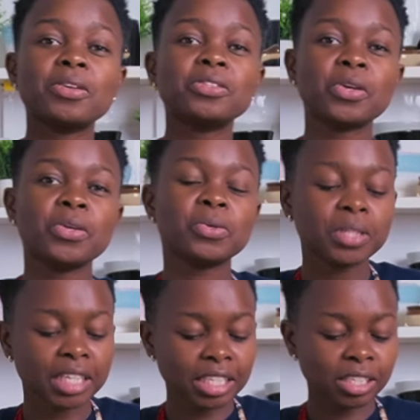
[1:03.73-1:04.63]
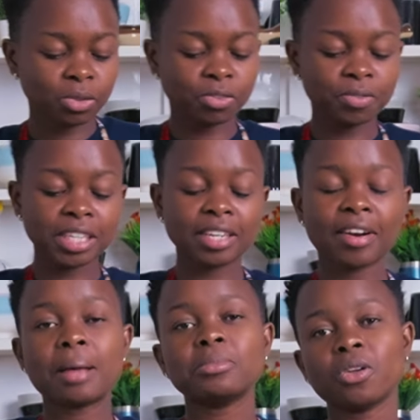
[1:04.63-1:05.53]
also you'll need 250
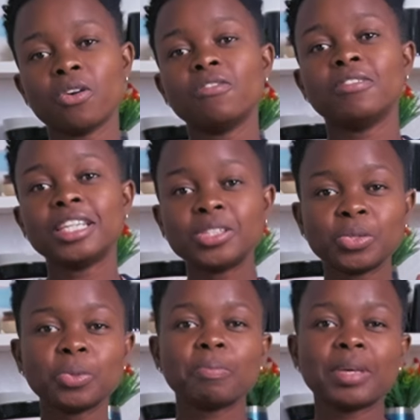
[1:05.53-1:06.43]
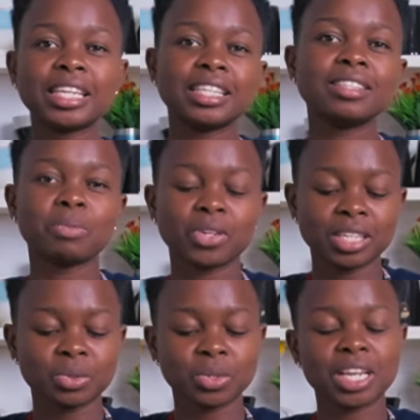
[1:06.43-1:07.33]
grams of little mini
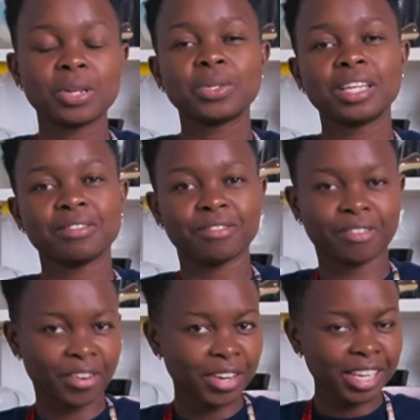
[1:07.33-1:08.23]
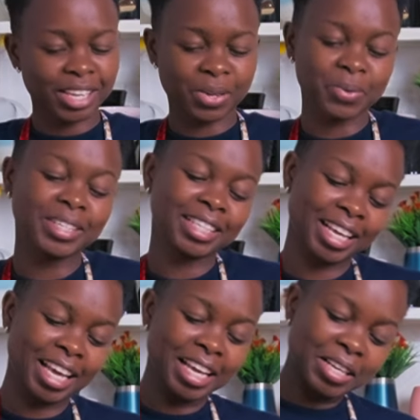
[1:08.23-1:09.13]
smokies which are looking very cute.
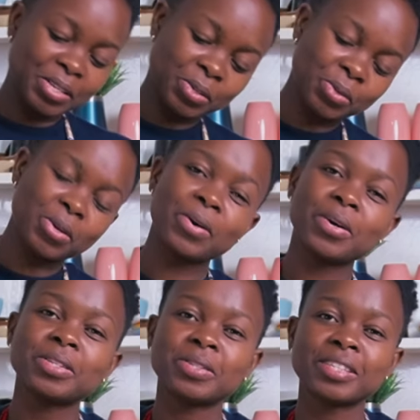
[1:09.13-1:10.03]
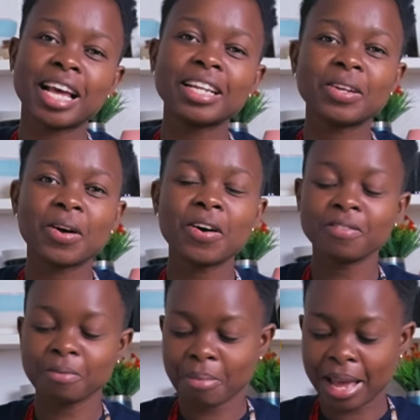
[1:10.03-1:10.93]
So you're going to start off
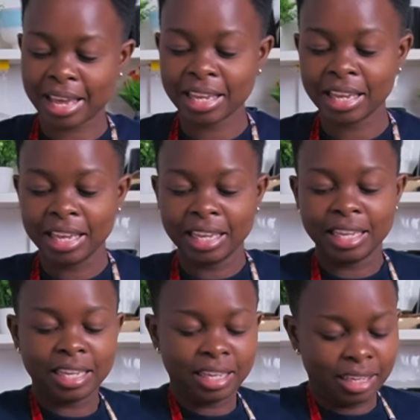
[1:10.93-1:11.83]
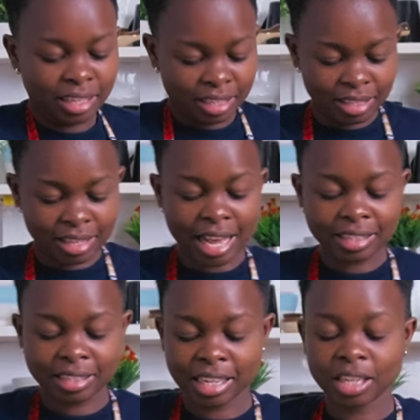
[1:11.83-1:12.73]
by
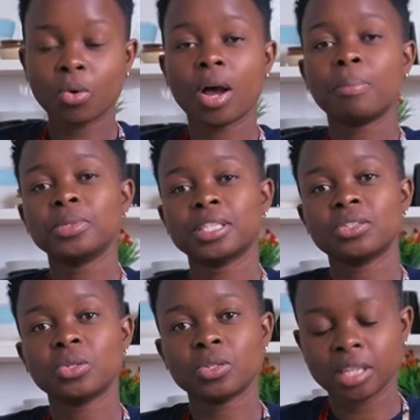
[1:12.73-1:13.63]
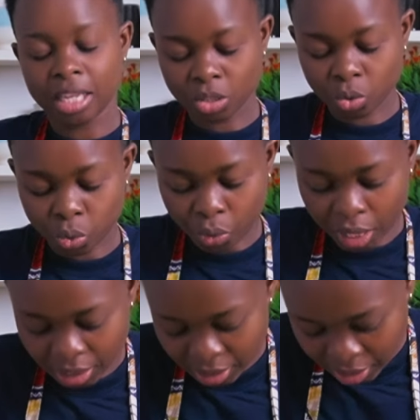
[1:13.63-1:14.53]
slicing your potatoes into
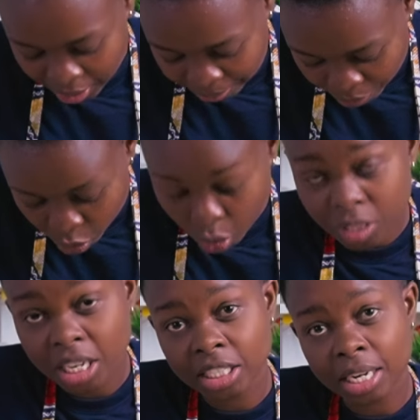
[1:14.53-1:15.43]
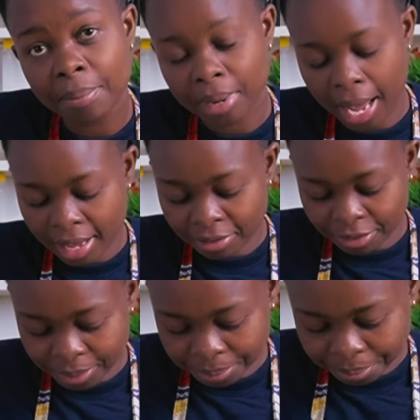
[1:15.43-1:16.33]
rings. So using a sharp knife,